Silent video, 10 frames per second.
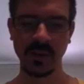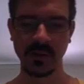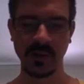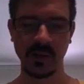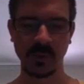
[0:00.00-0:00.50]

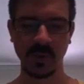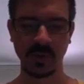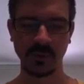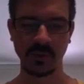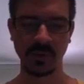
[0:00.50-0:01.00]
We
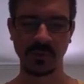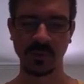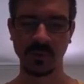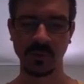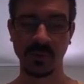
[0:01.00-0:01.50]
can look
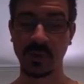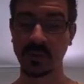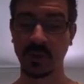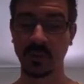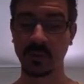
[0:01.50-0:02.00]
for things
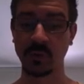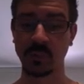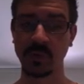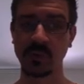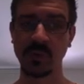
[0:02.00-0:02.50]
like
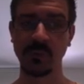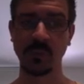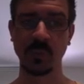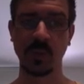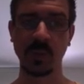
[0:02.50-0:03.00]
groups.
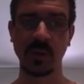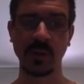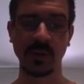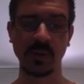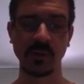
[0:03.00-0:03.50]
Might be
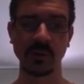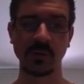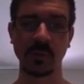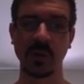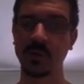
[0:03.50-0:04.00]
another useful
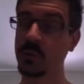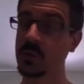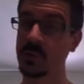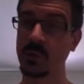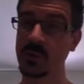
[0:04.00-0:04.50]
way if you want to
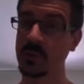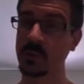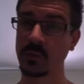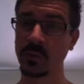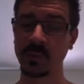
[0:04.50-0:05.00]
join some
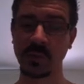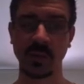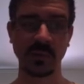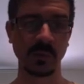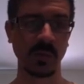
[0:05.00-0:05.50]
groups and
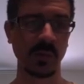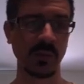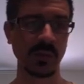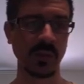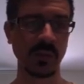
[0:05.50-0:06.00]
get some
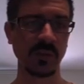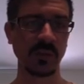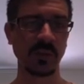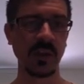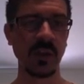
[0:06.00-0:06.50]

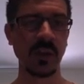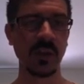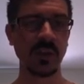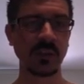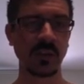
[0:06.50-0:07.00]
conversations.
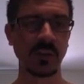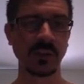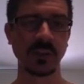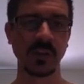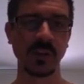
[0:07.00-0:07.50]
So let's
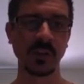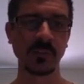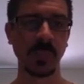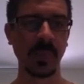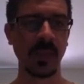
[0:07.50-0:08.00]
say
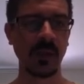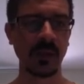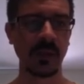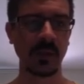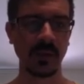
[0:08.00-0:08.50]

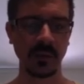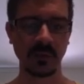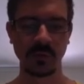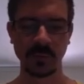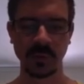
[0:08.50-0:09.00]

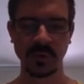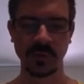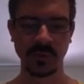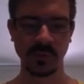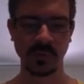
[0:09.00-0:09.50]

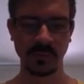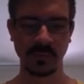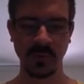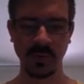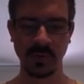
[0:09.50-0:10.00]
groups
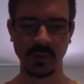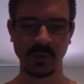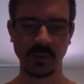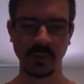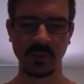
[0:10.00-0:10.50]

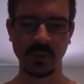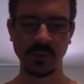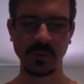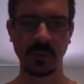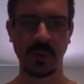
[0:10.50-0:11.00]

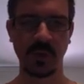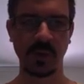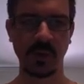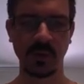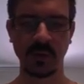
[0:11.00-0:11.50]
joined
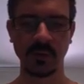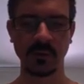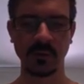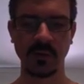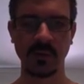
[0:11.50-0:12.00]
by
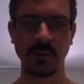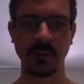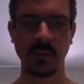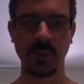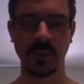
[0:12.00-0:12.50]

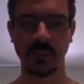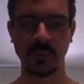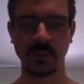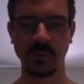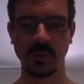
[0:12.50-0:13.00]

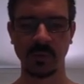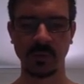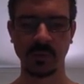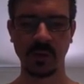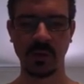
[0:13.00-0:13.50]
people who
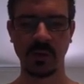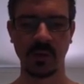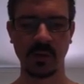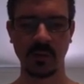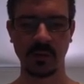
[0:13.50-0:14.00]

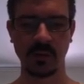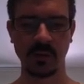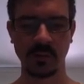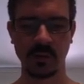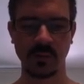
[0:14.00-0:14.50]
like
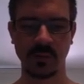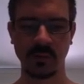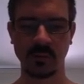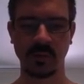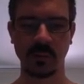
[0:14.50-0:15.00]

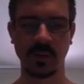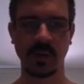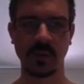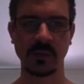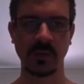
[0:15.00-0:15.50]
Robert
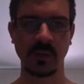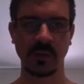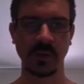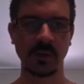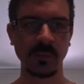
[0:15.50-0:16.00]
Kiyosaki.